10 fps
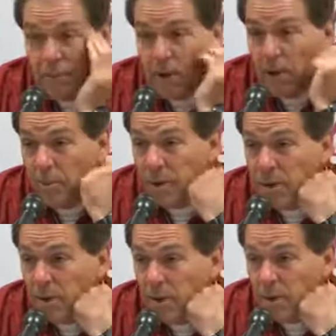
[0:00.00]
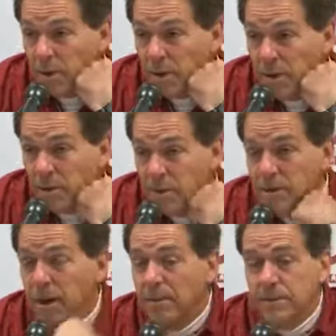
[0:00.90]
our play calling?
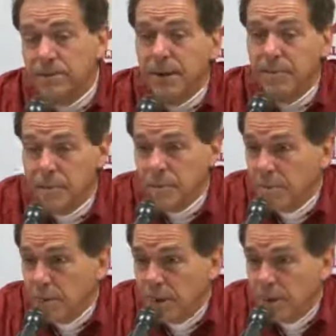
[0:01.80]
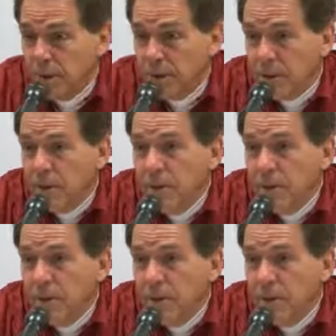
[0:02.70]
I was fine with our play calling.